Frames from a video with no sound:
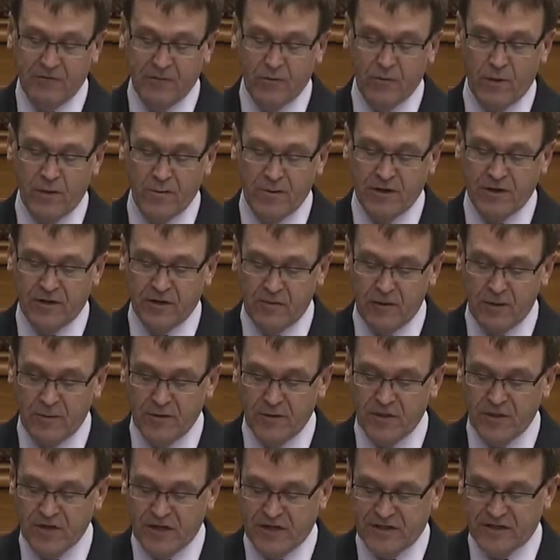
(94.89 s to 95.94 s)
for women in the
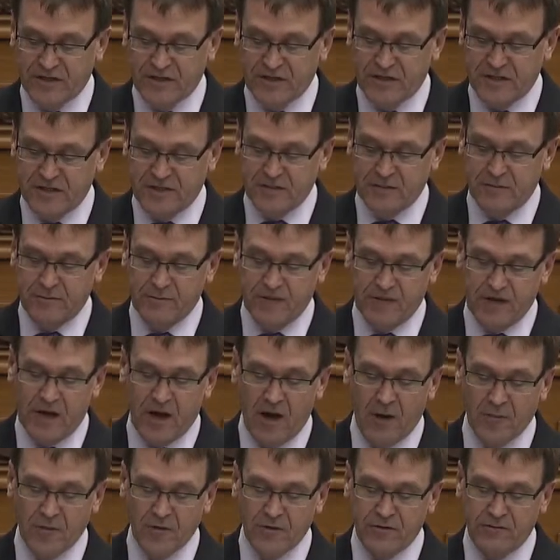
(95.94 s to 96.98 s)
criminal justice system that
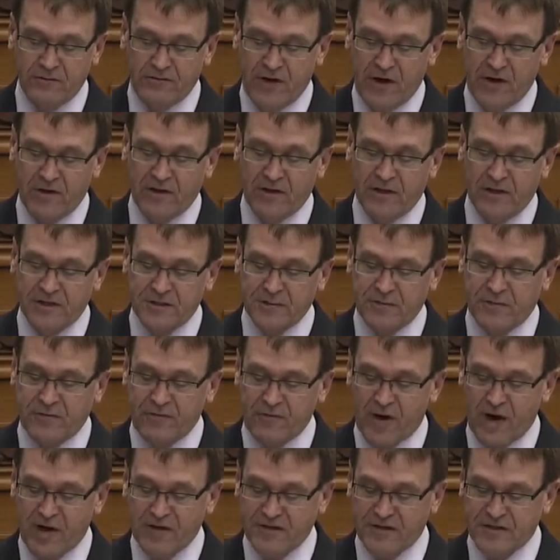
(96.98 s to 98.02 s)
helped her to found the Elizabeth
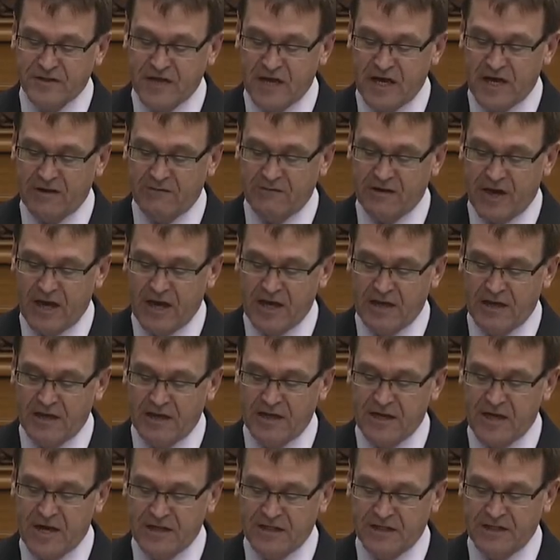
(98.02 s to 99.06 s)
Fry Society of Canada
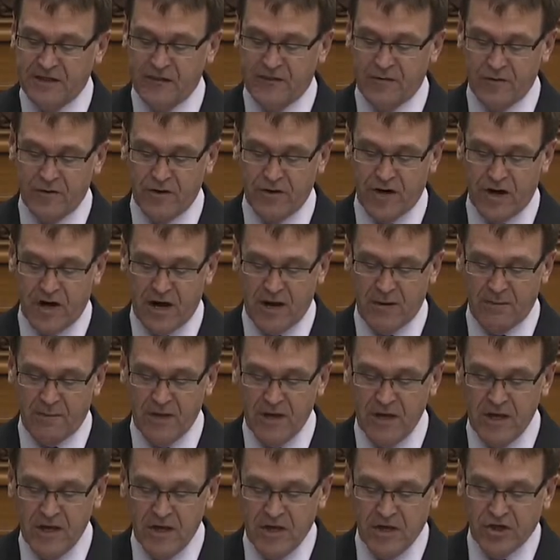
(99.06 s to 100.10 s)
in 1939.
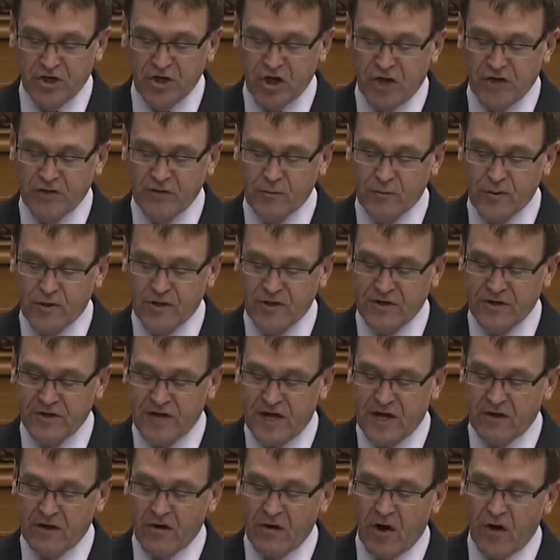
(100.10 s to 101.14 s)
She also worked as
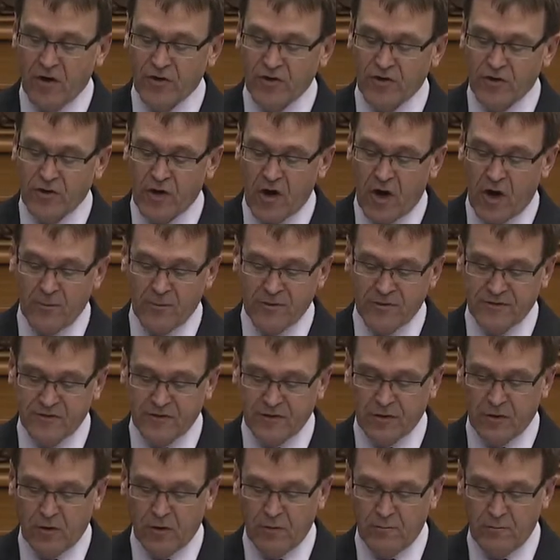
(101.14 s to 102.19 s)
an agricultural columnist
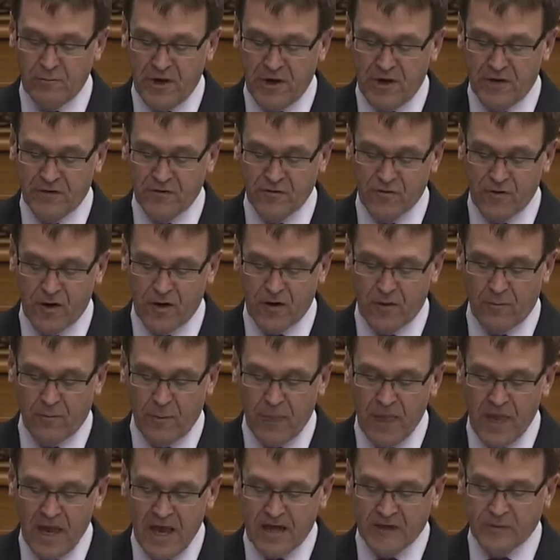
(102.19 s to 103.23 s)
for the Globe and Mail in Toronto.
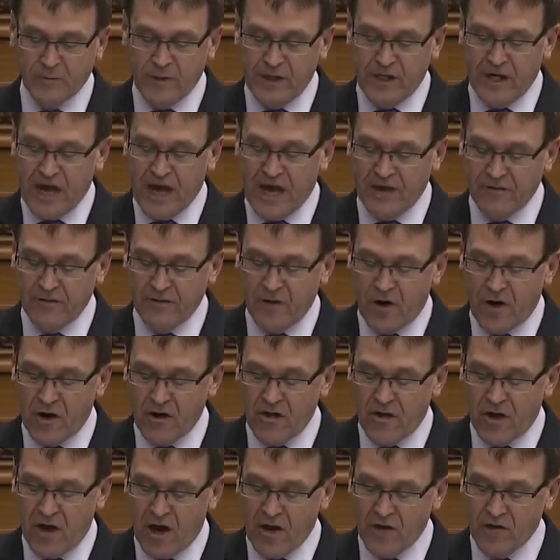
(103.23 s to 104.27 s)
As we gather to
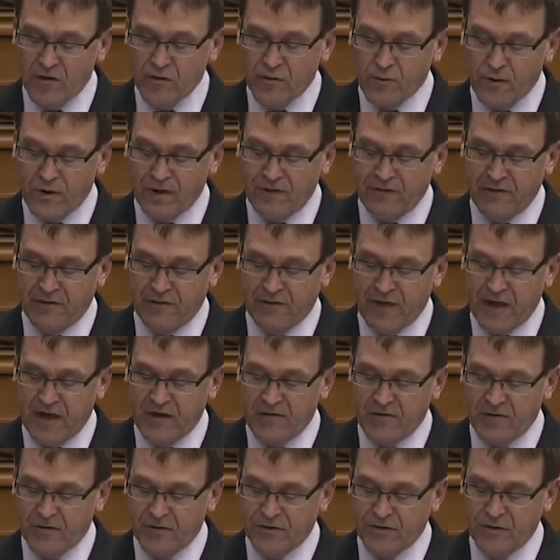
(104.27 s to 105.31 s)
honour the 125th
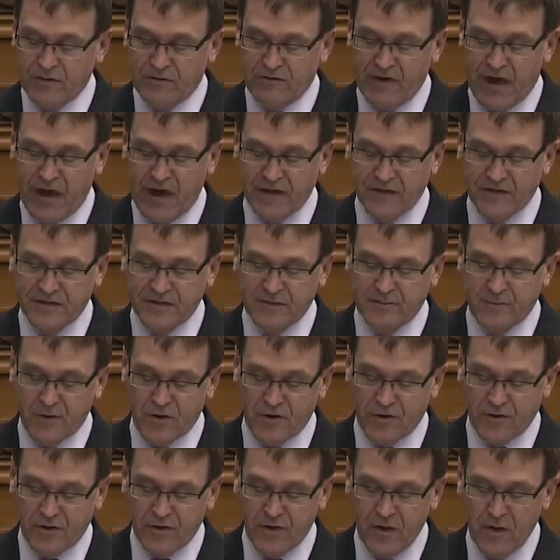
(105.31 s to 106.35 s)
anniversary of Agnes's
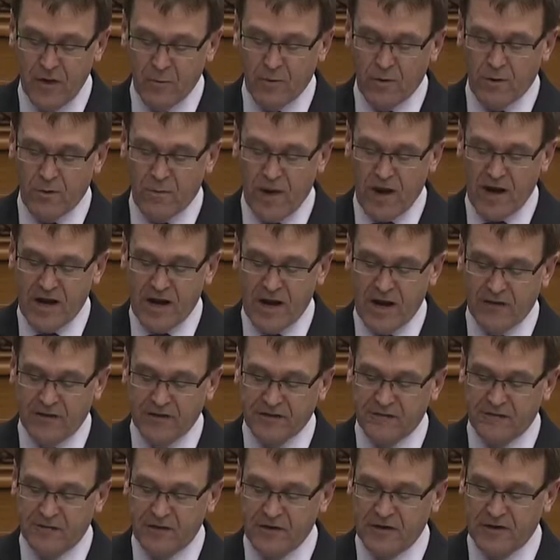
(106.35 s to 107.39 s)
birth, we remind how
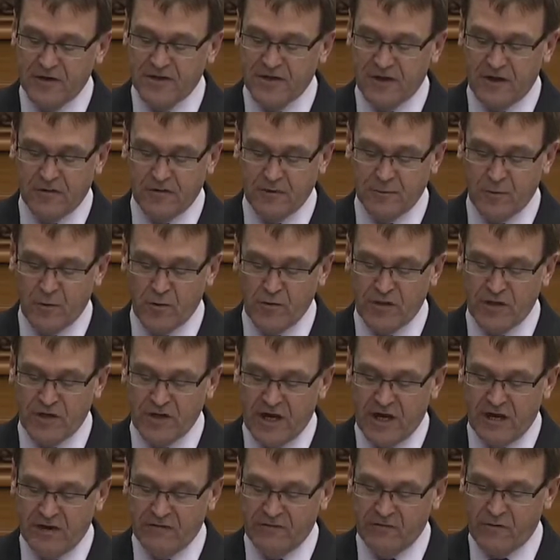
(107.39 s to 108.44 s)
this fearless and outspoken
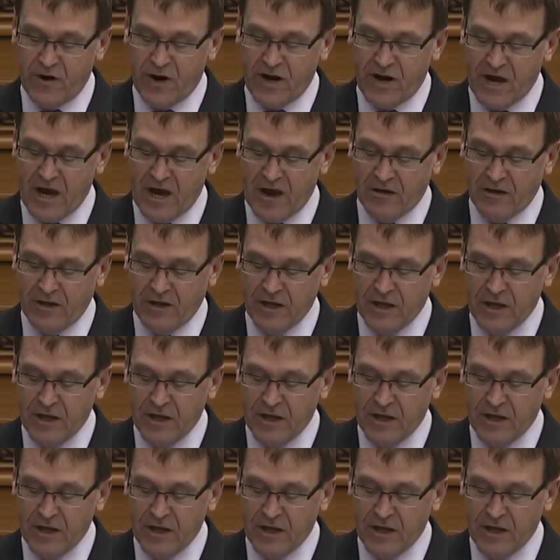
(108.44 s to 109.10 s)
native of Grey County